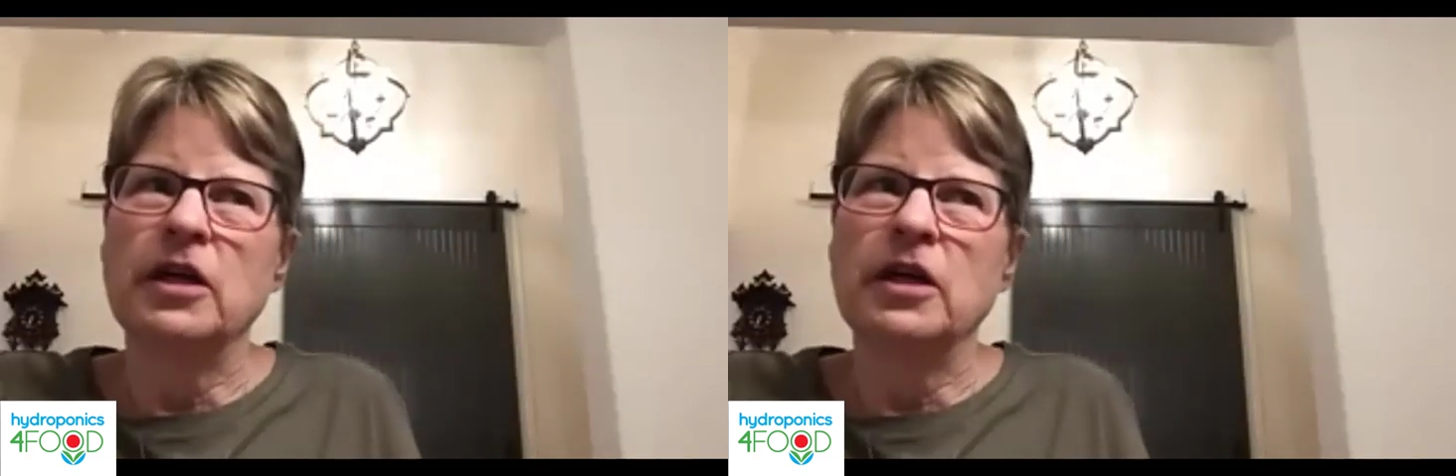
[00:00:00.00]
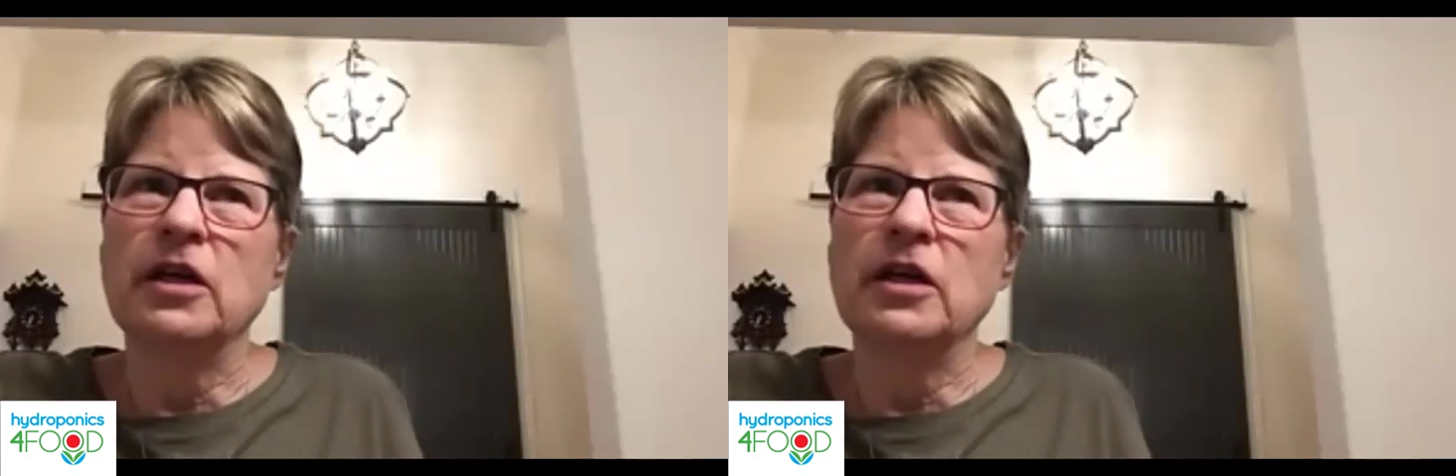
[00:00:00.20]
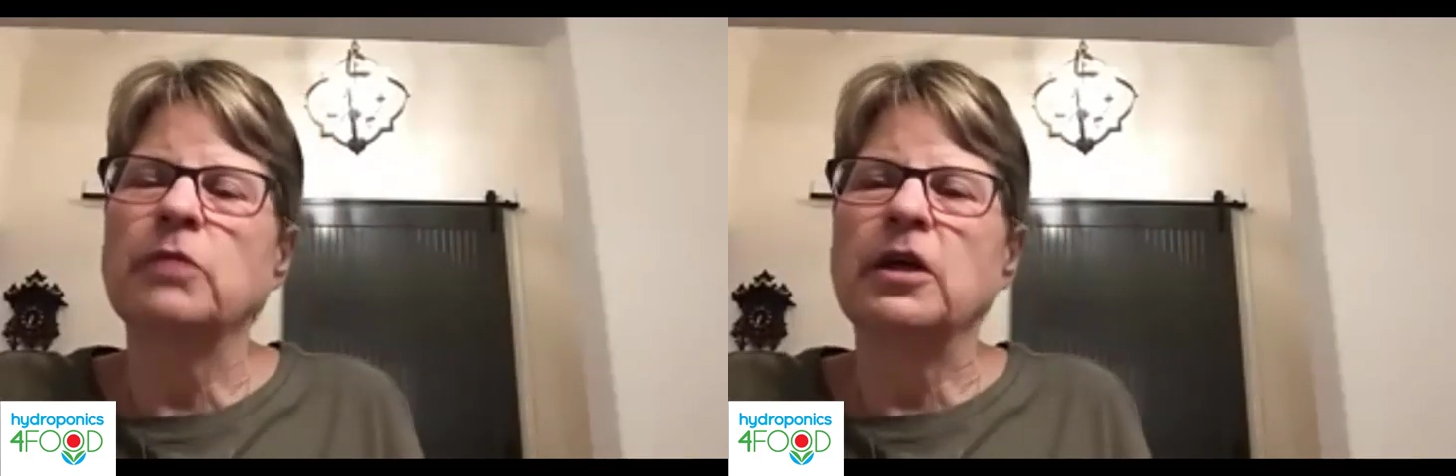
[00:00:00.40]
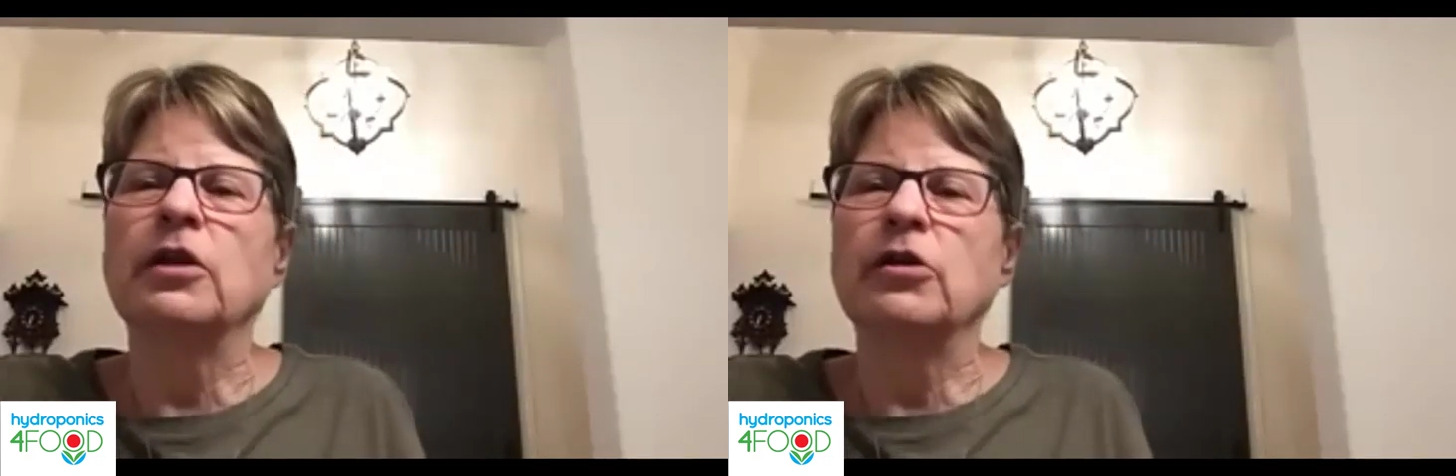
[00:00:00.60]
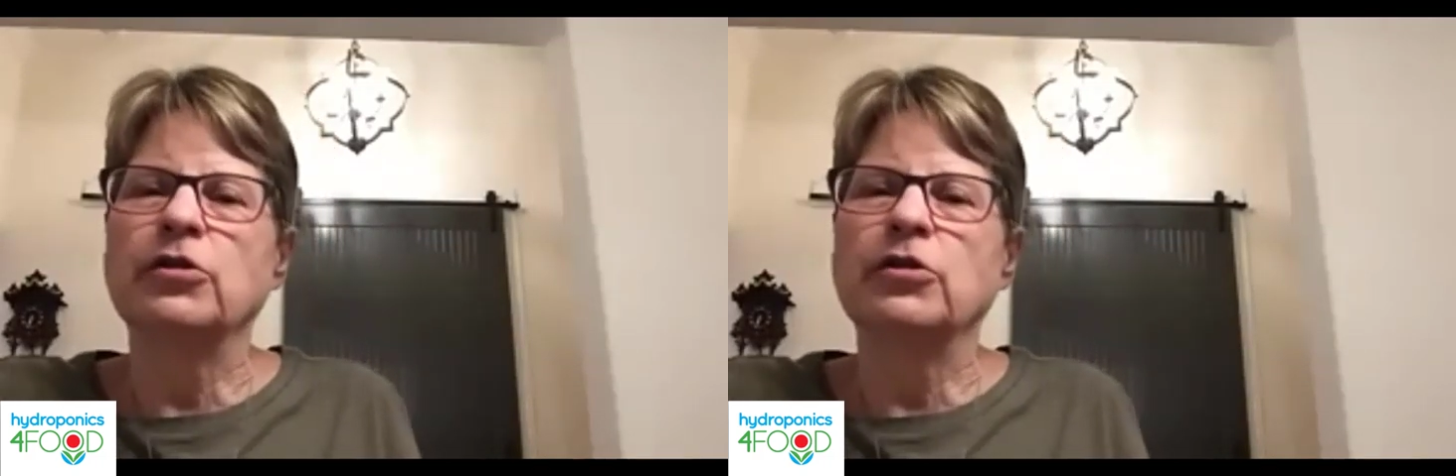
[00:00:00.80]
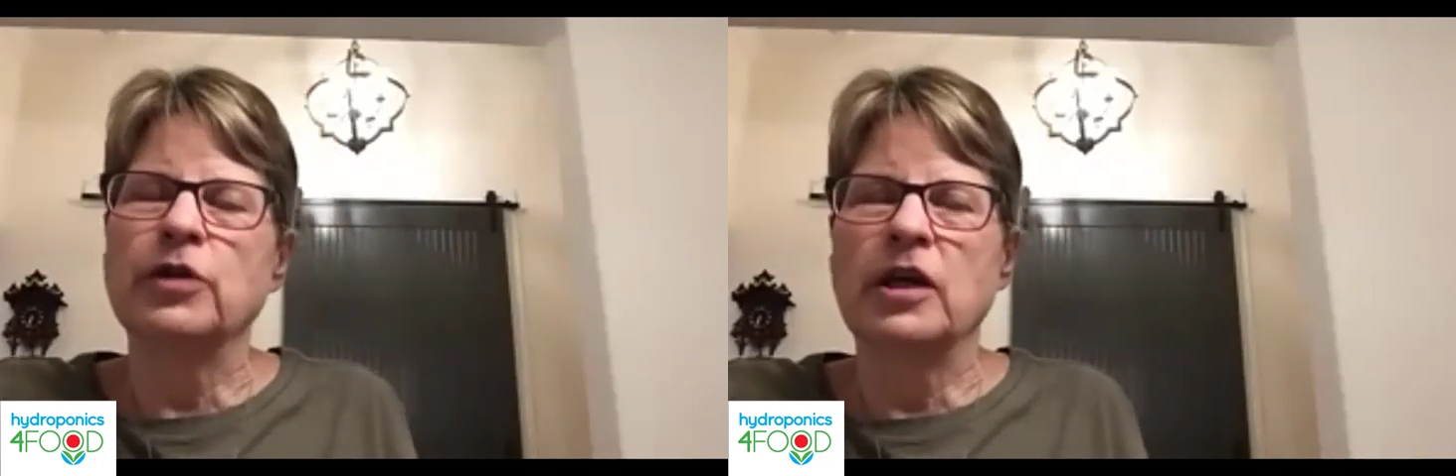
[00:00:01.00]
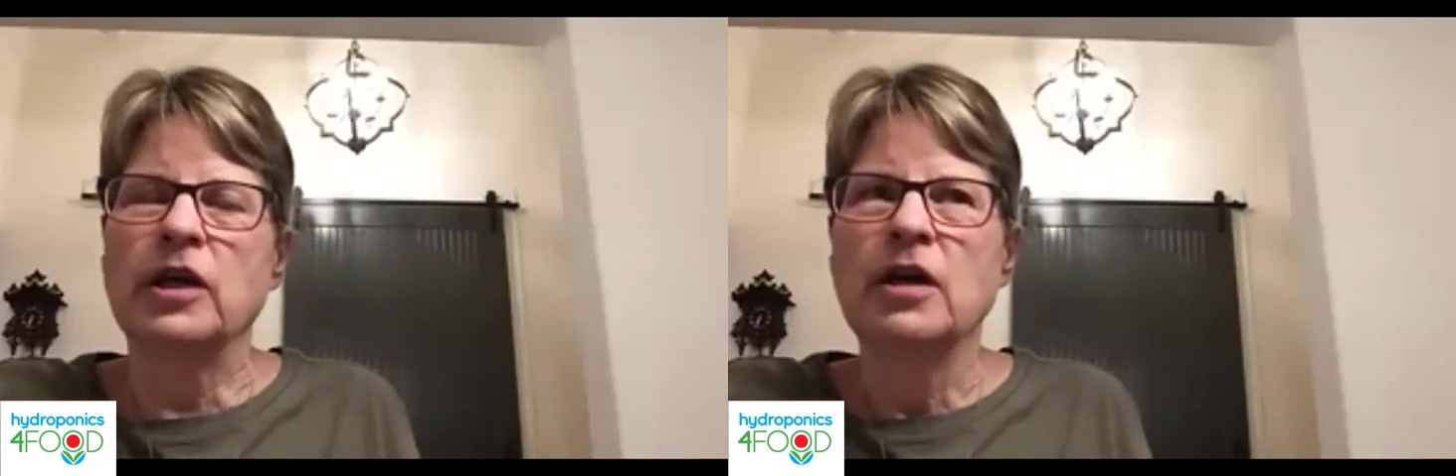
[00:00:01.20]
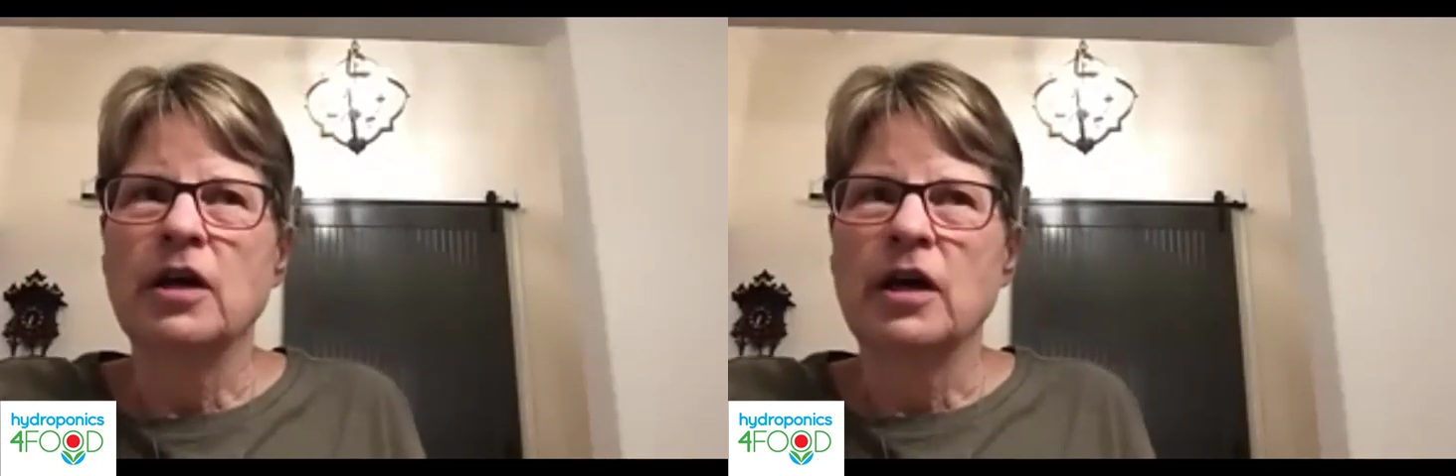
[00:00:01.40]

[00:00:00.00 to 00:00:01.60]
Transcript: that can be a little tricky.